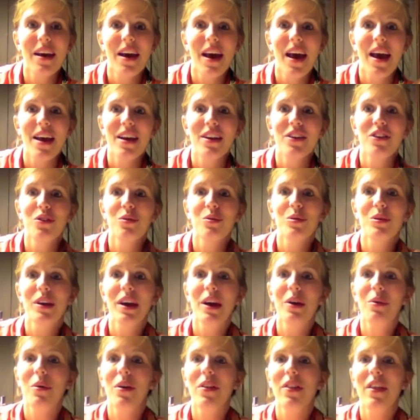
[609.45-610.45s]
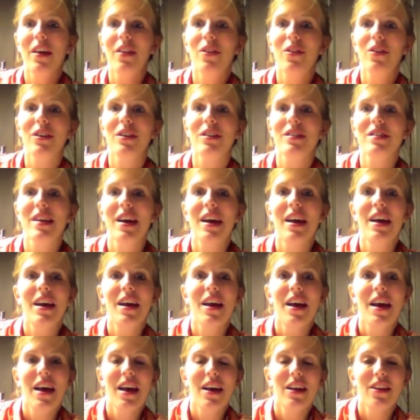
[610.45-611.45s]
and you will get one that looks
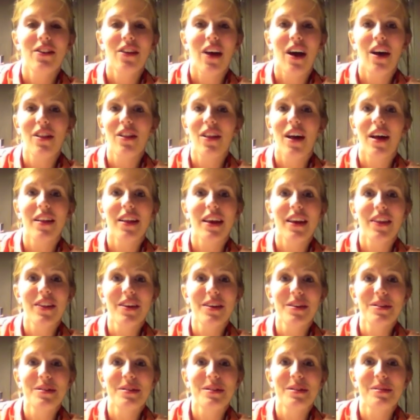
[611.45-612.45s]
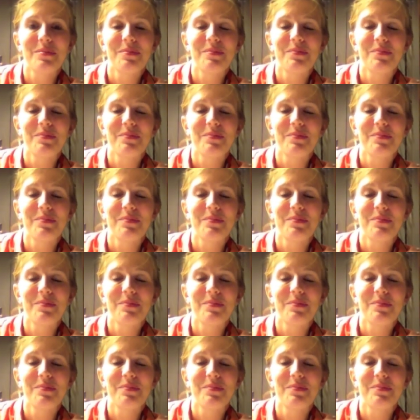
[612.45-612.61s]
a lot like this.